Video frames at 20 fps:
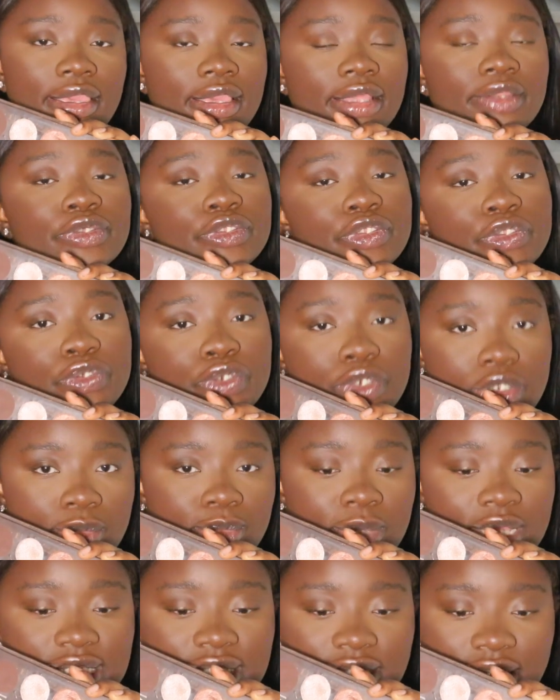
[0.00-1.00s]
It looks good
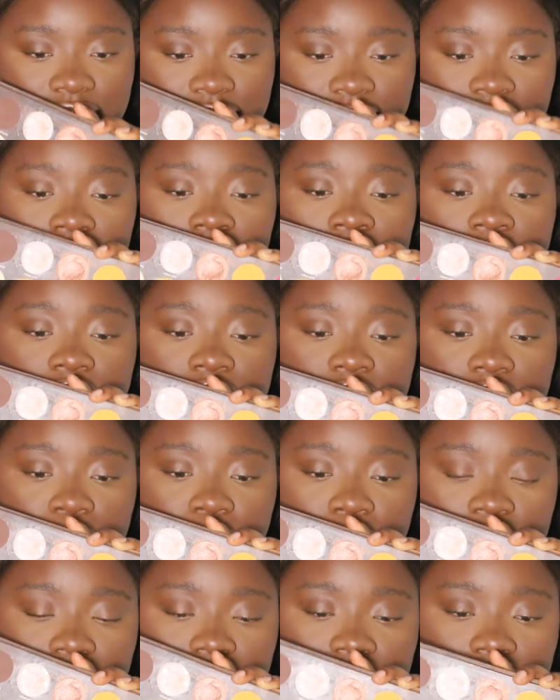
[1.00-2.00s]
on my skin. So
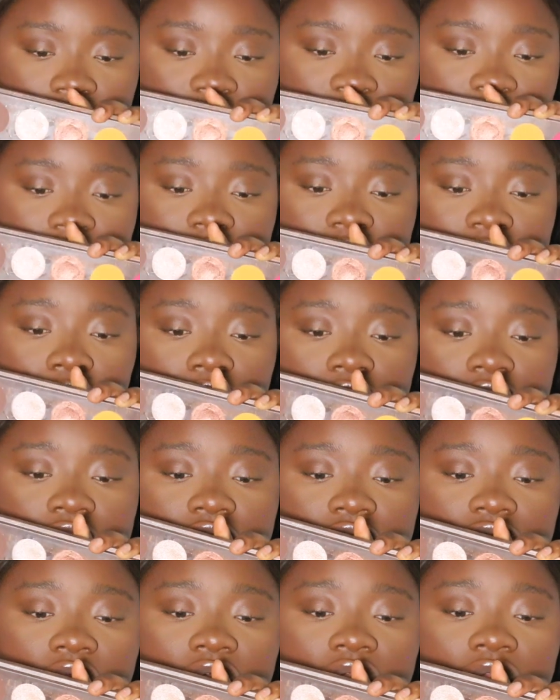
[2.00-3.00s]
I'm going to use this
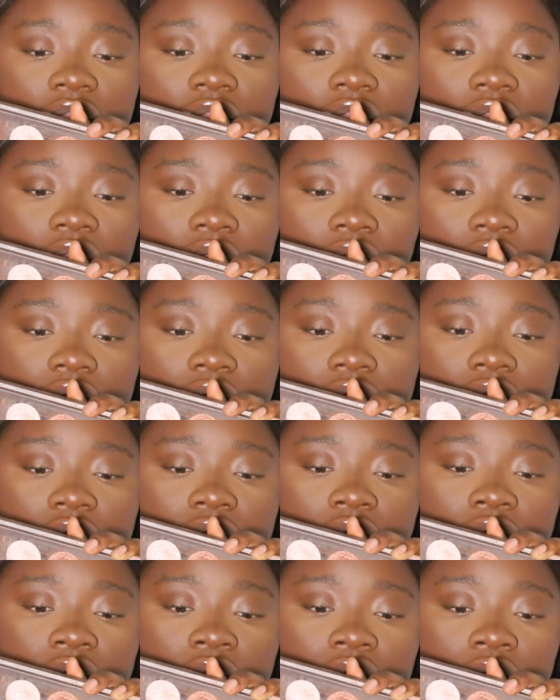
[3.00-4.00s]
orange right here.
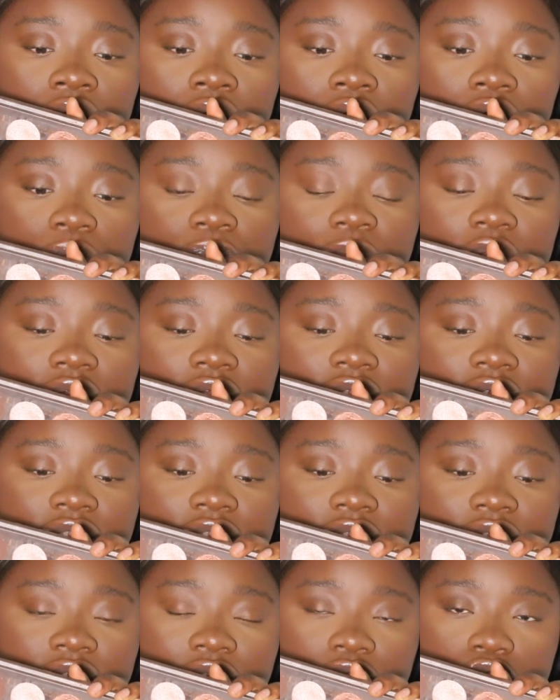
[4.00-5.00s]
Hope you guys
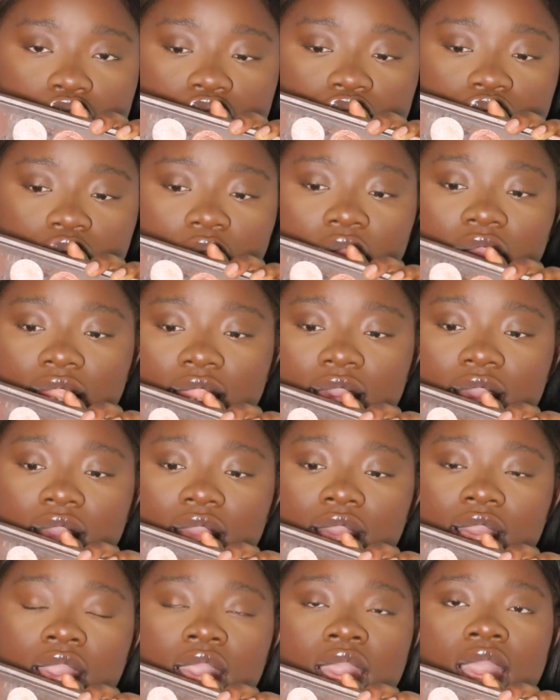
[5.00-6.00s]
can see the true
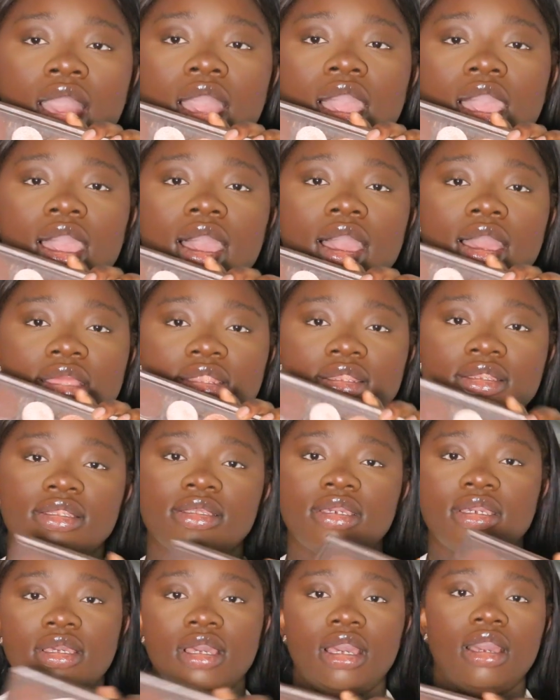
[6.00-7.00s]
color. And
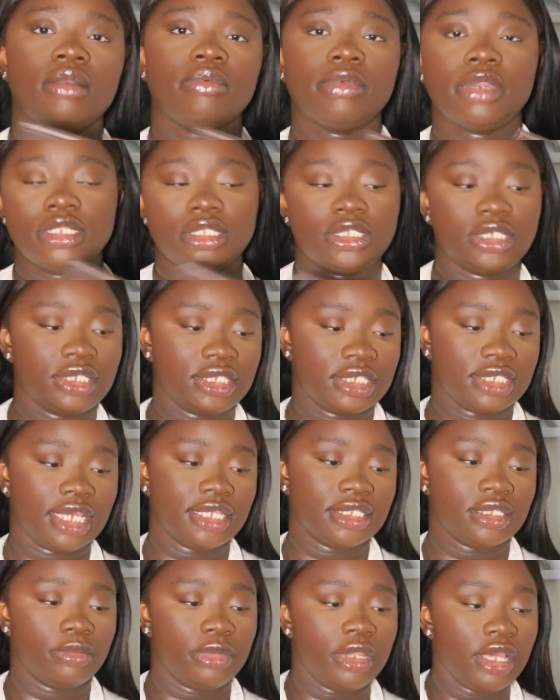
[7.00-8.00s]
I'm going to use
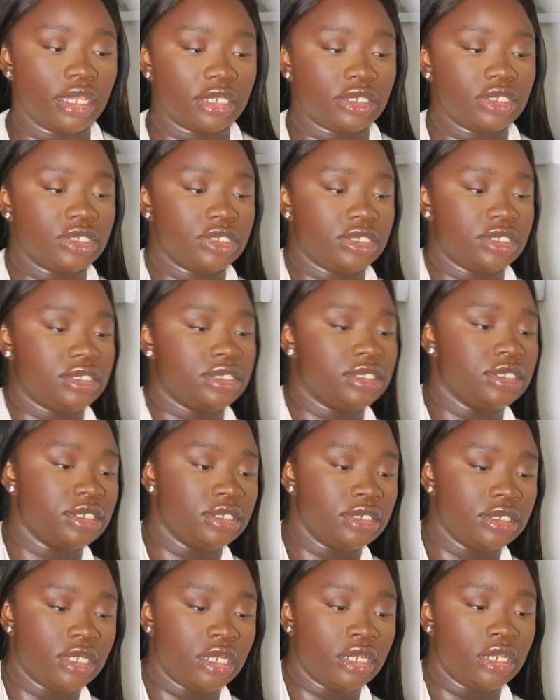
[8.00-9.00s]
that as a blush.
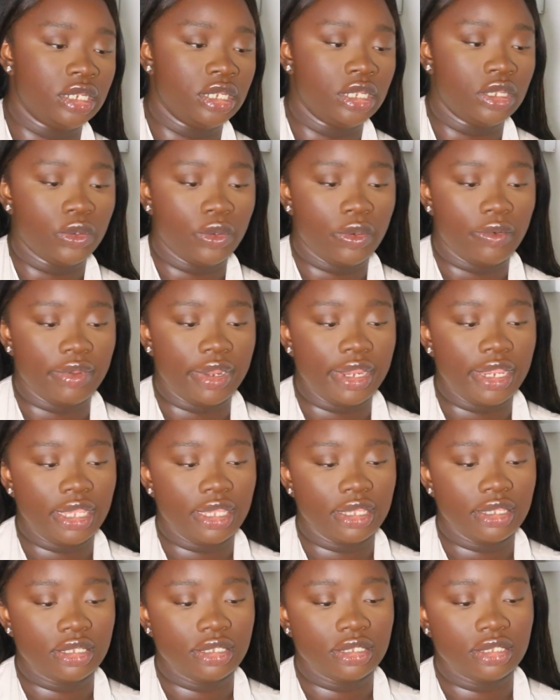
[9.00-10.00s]

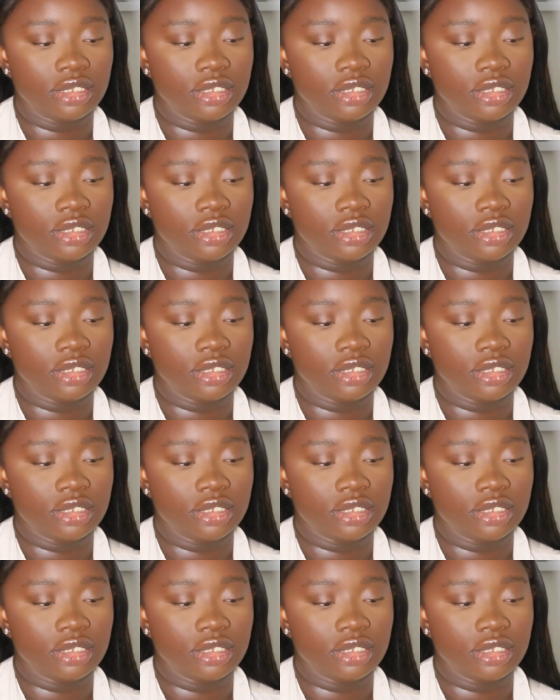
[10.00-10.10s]
Right.